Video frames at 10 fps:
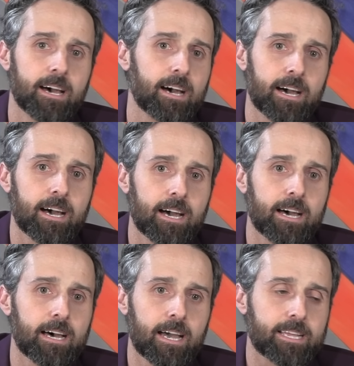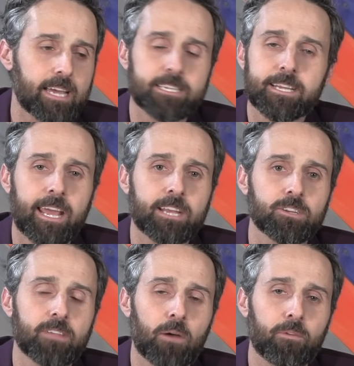I guess he can't
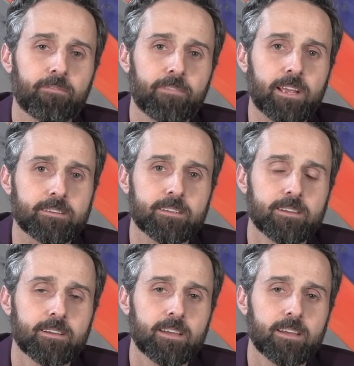do that with feet.